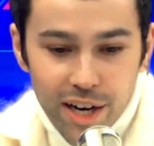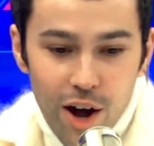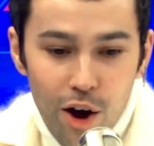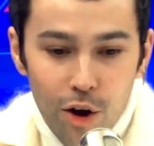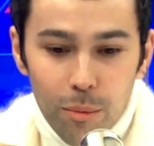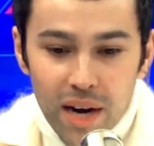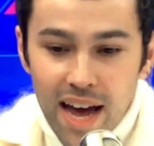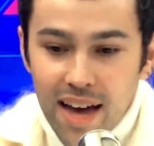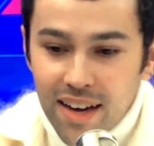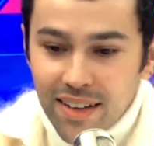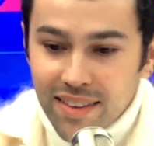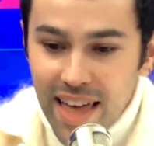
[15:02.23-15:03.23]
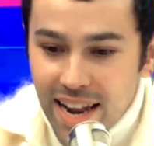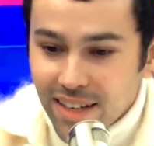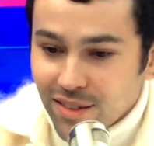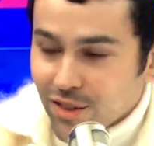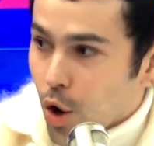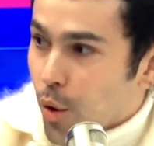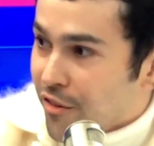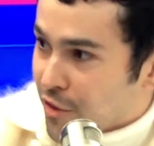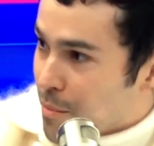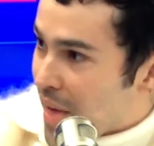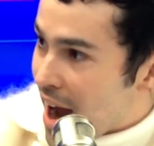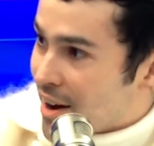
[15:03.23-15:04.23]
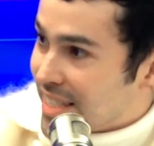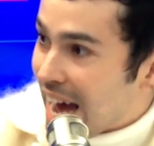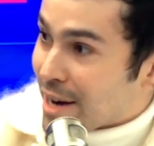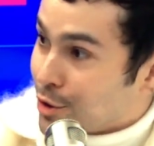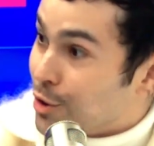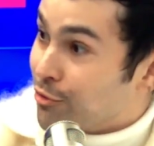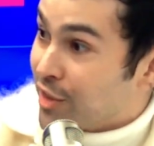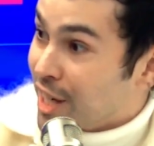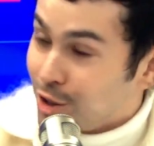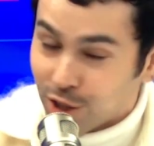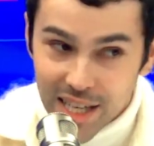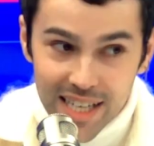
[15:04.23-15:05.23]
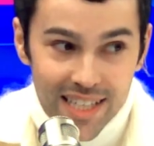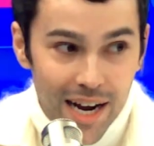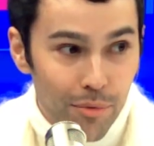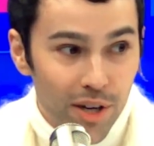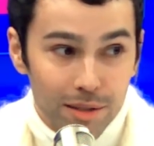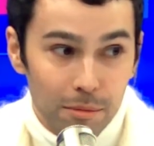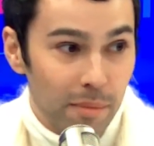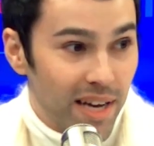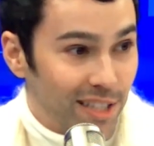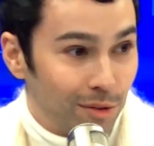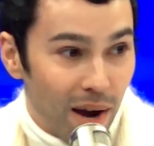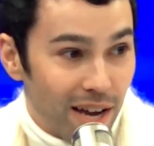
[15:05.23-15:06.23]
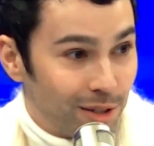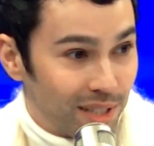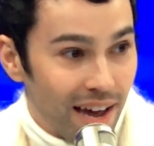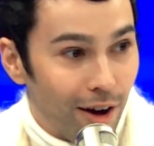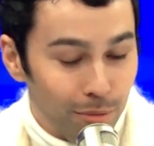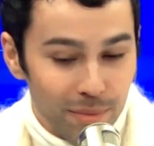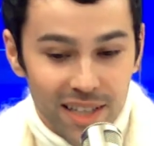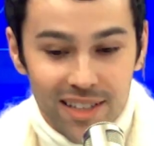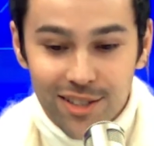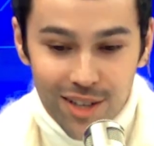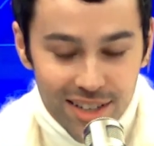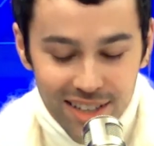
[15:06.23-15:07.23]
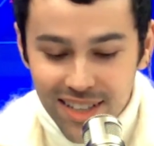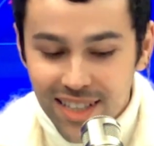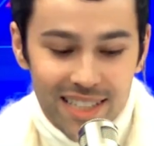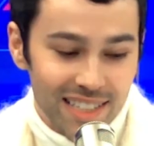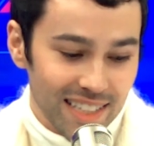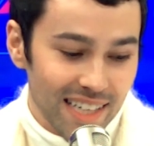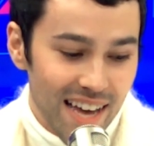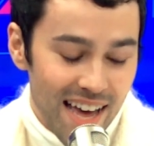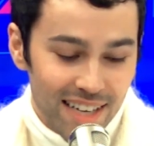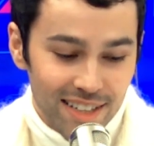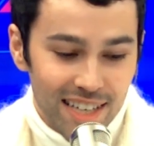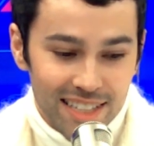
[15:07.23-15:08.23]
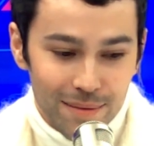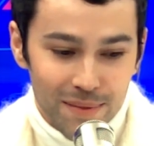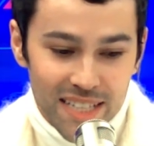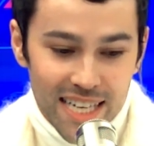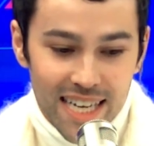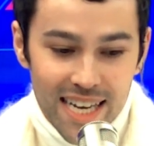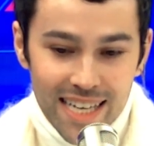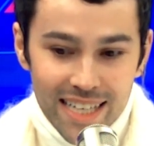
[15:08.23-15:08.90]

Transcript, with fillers: home, and I then going from there to actually finish it, and I brought some amazing writers to help me, Sean Douglas and and Johnny Simpson, and